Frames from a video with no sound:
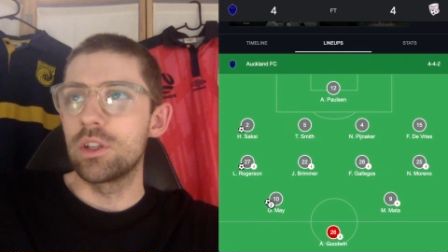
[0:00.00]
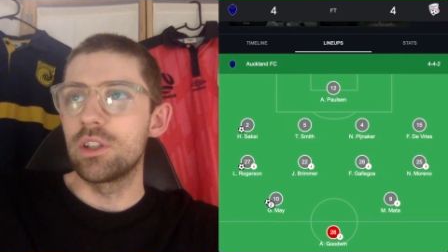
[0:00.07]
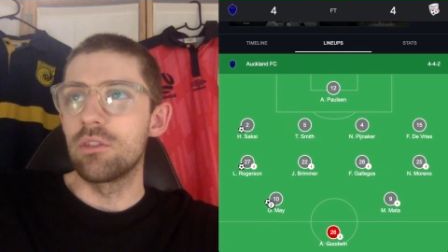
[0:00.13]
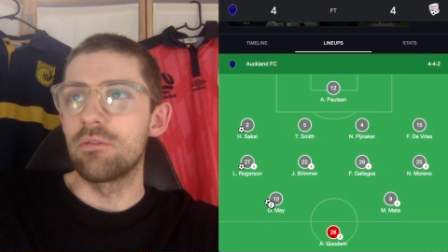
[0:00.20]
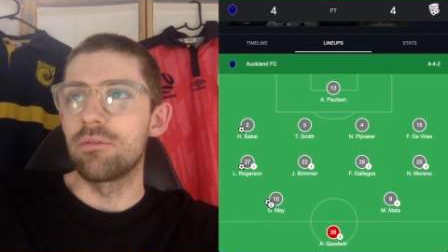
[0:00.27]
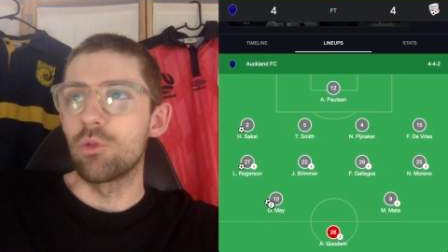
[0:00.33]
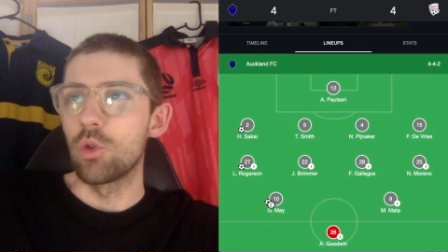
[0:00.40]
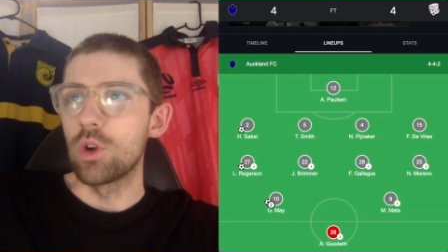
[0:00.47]
De
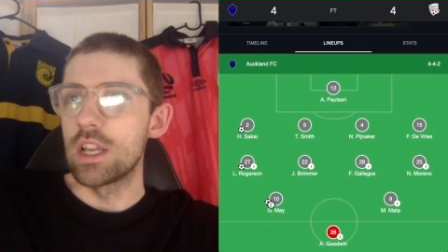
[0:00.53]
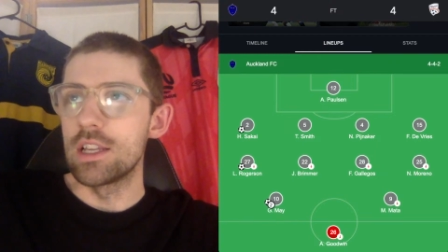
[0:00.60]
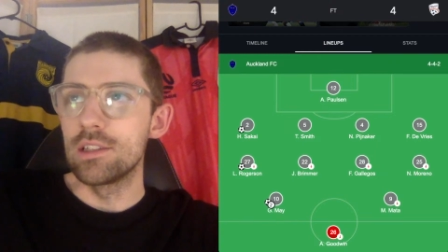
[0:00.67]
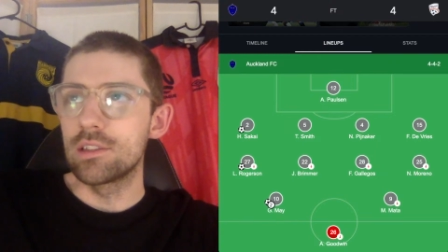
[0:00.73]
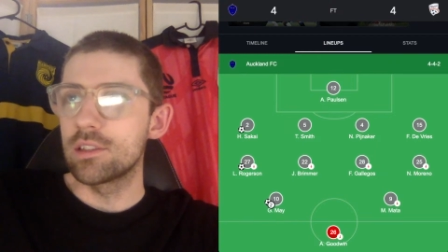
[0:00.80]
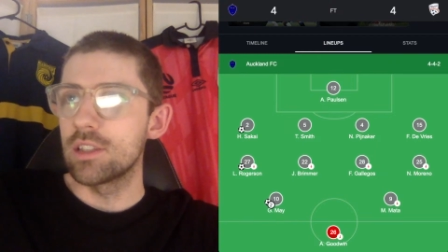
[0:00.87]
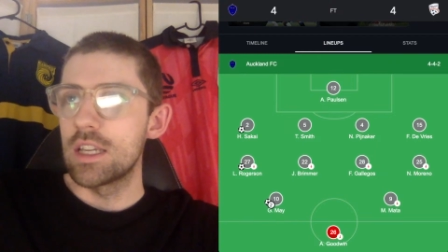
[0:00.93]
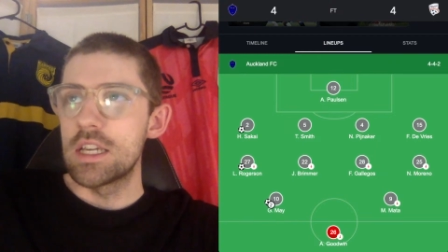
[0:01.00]

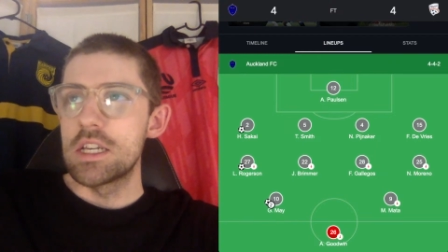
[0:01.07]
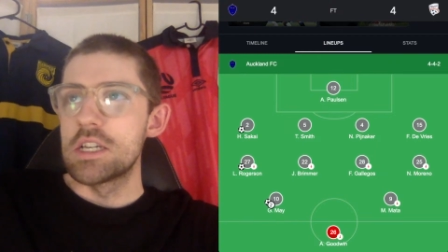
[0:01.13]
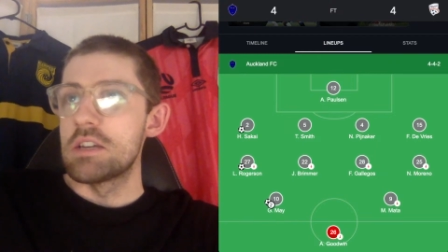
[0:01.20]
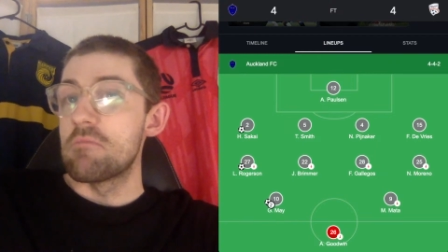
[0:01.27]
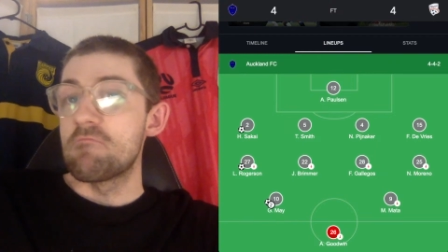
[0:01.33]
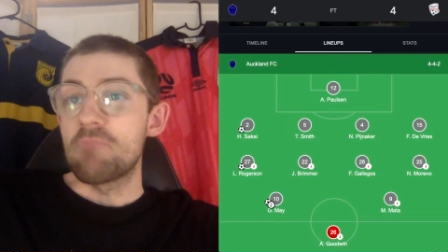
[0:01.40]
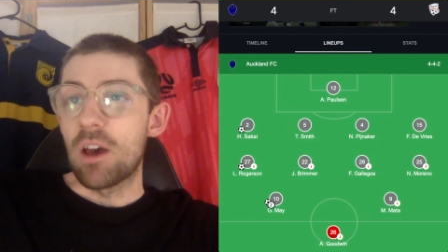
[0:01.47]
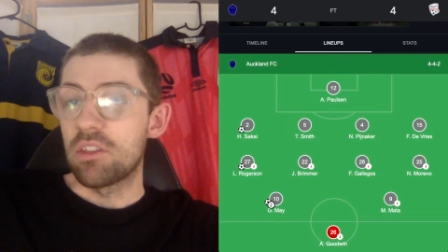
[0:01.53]
Vries,
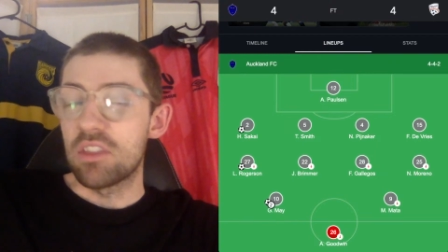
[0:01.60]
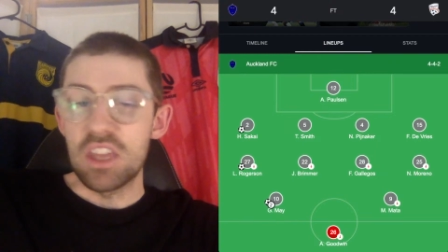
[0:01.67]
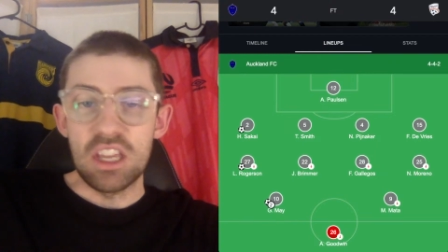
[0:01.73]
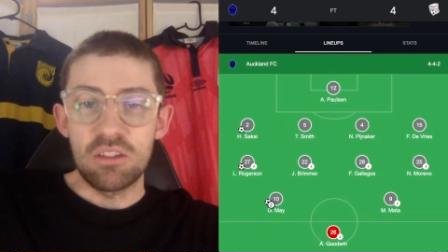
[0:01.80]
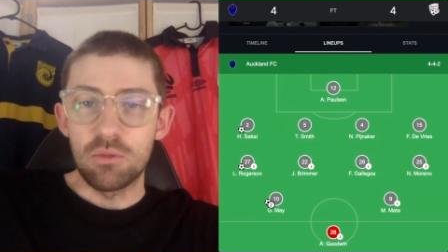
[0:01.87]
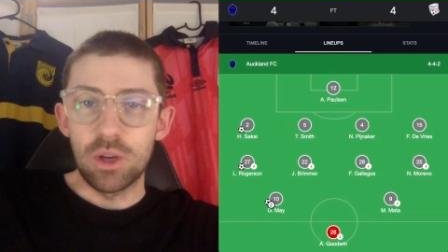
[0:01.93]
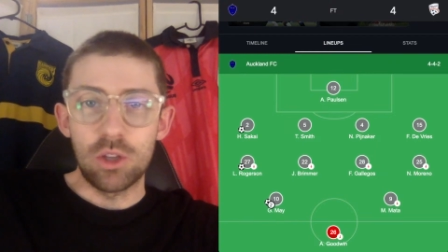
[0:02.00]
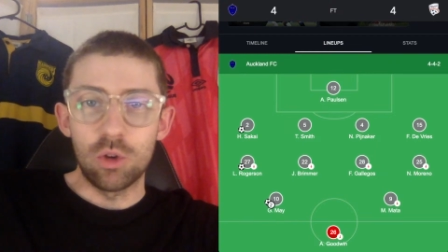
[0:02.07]
I think
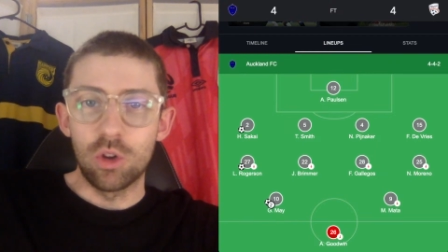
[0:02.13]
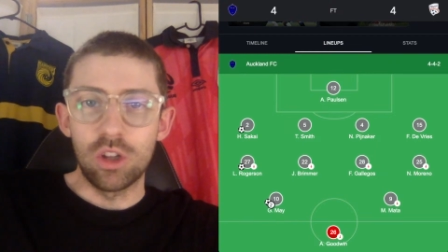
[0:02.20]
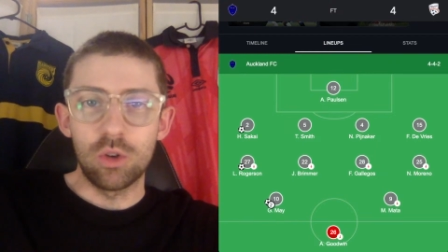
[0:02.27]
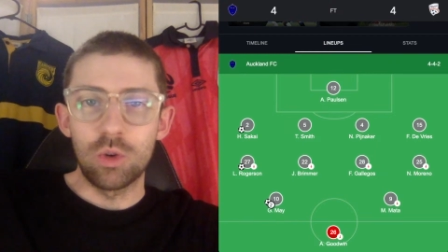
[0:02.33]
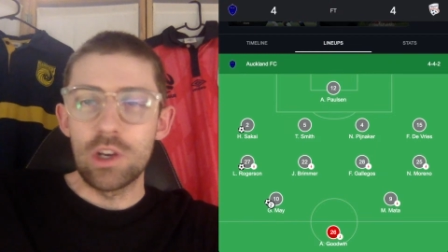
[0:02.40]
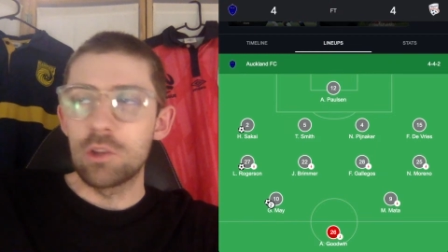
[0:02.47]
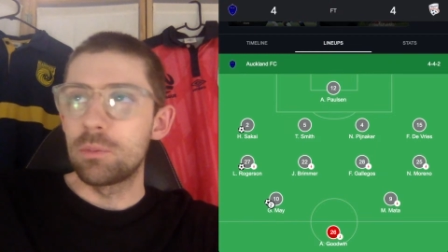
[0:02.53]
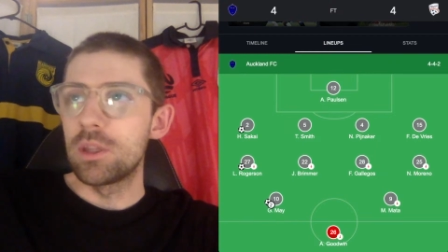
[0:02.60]
we can all
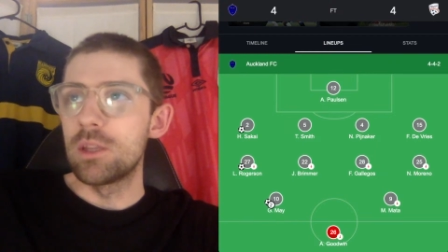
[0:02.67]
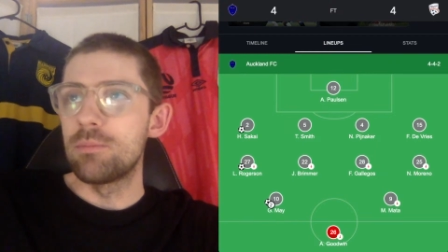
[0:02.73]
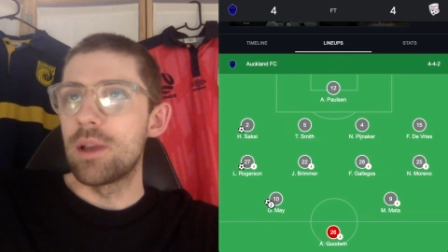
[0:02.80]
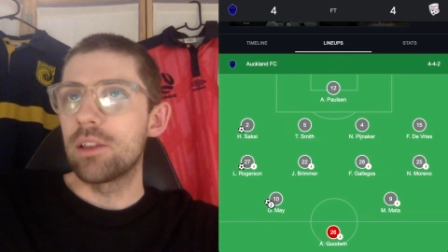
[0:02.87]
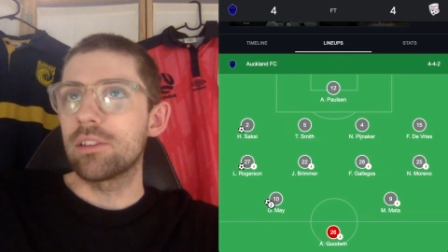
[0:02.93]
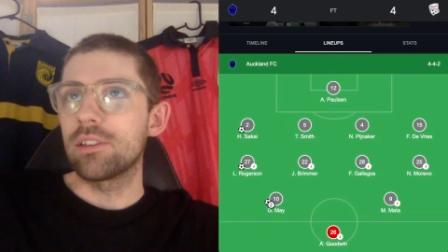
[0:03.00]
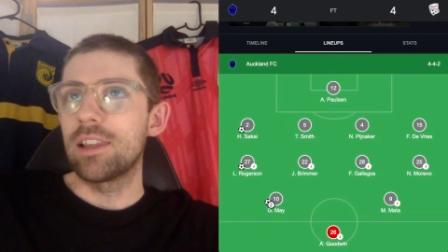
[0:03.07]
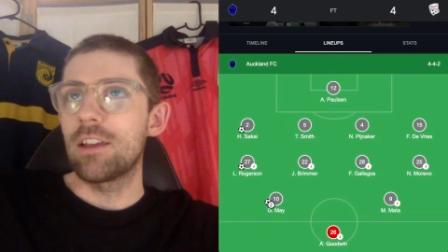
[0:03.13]
agree, he's been the
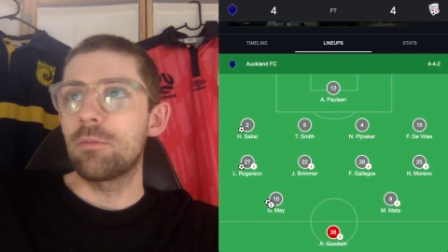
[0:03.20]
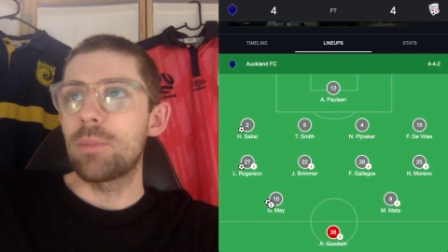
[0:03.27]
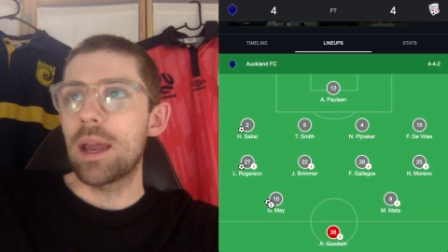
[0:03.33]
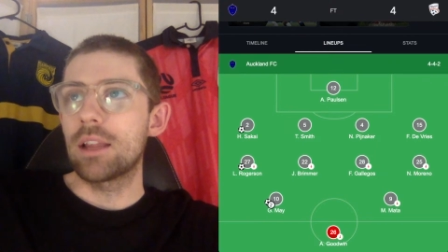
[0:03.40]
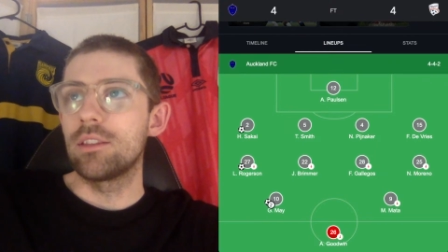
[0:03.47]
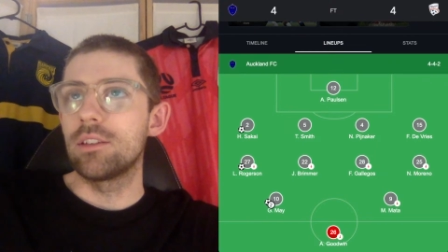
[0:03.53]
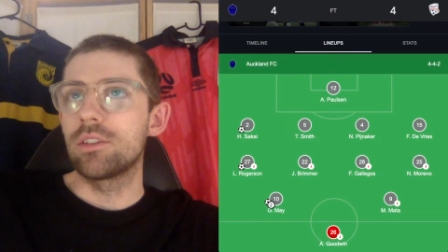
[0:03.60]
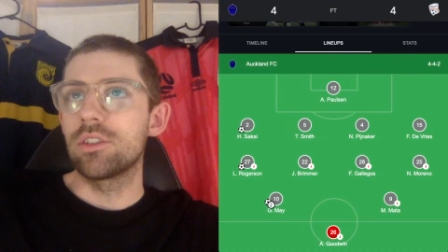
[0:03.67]
best left
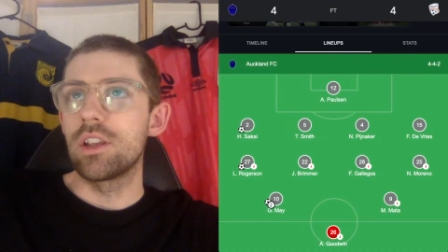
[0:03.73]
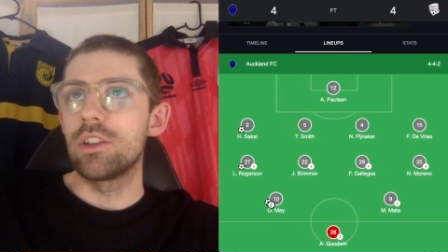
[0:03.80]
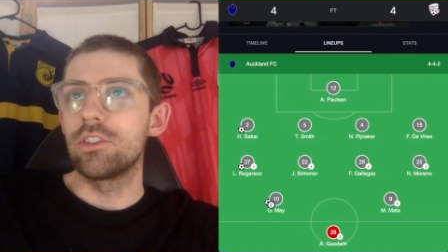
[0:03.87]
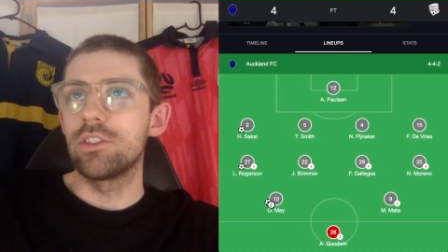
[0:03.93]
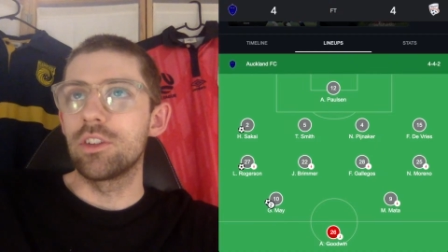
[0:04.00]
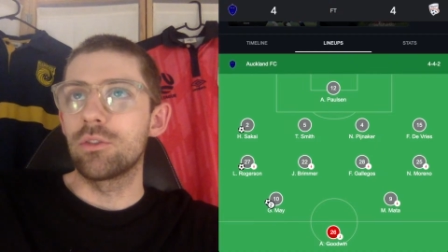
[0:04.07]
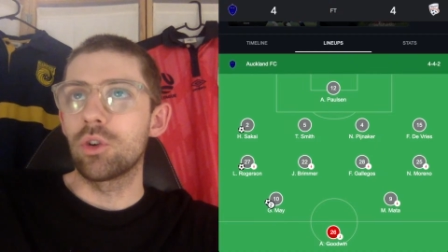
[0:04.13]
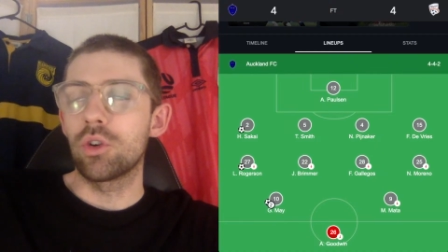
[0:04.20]
back this season.
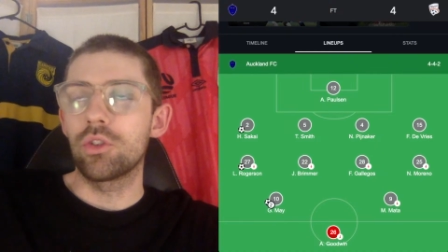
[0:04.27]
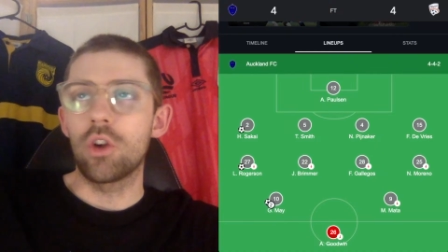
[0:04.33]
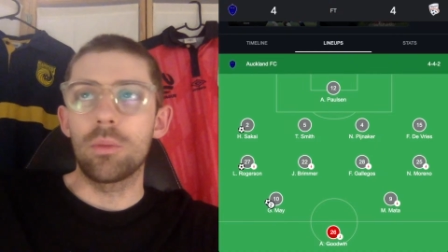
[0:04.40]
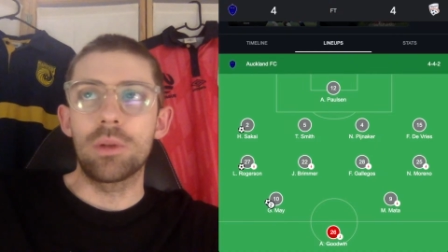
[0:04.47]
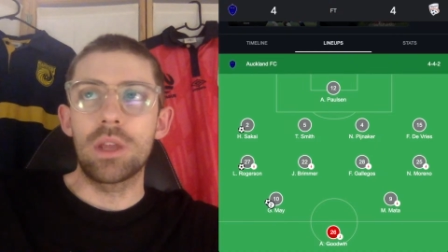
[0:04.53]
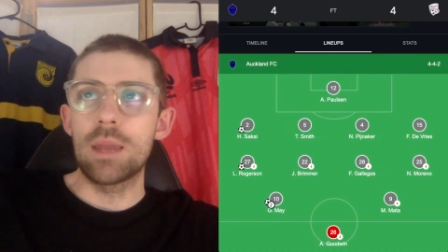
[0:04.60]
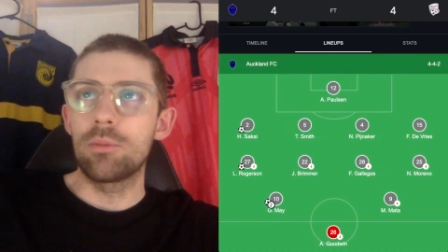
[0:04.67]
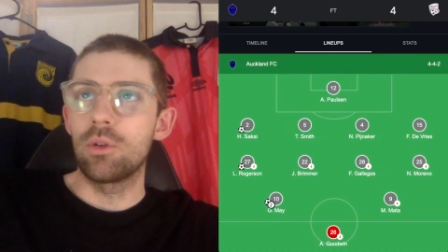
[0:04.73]
They've got a top
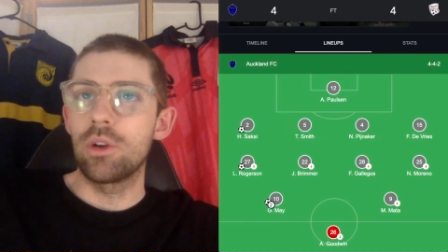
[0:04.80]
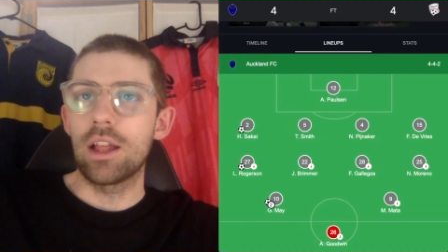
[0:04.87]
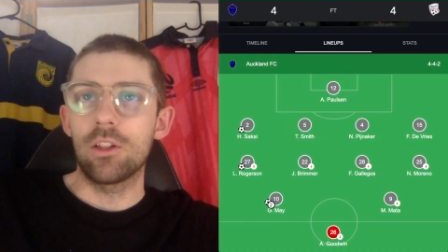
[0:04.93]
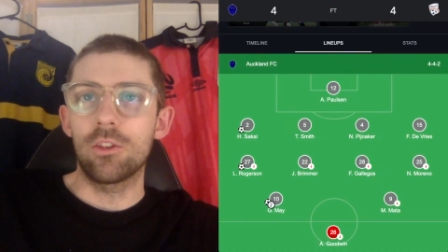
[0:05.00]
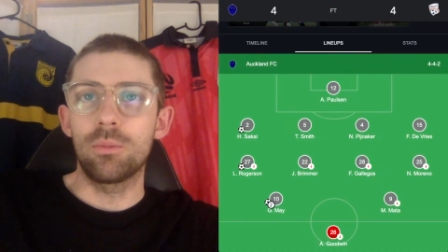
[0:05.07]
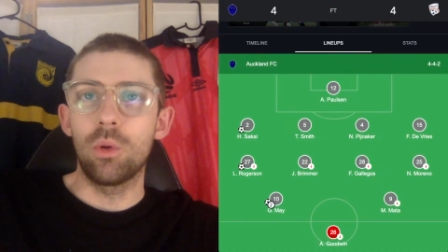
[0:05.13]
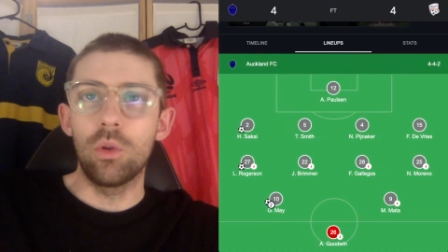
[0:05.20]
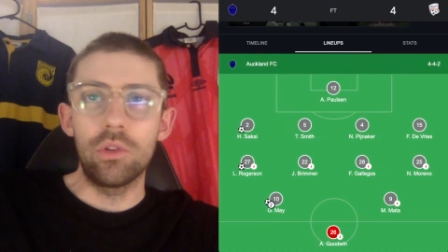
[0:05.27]
keeper in Alex
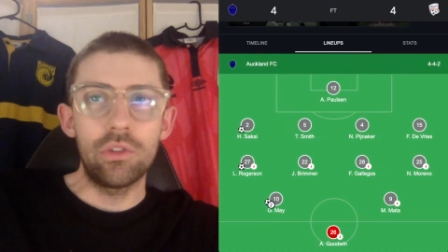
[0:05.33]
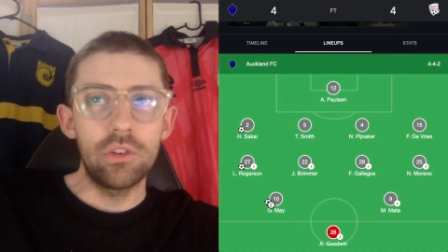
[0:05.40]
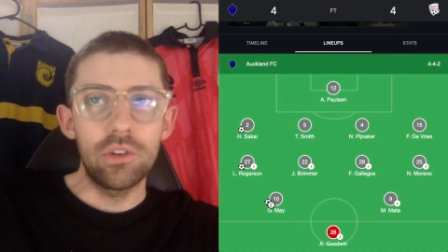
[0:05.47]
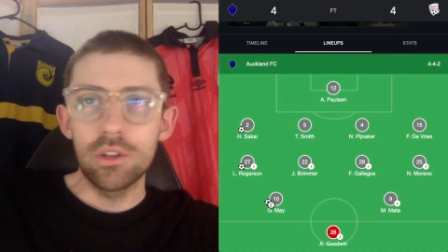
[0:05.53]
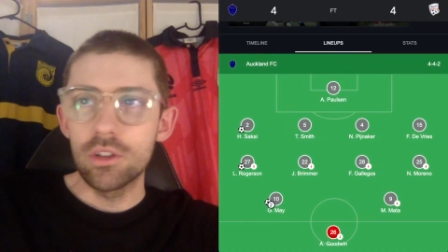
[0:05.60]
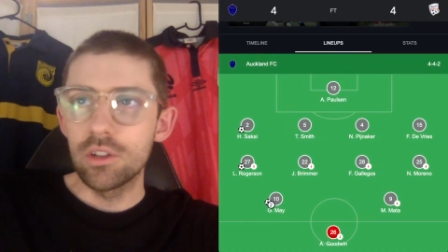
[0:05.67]
Paulson.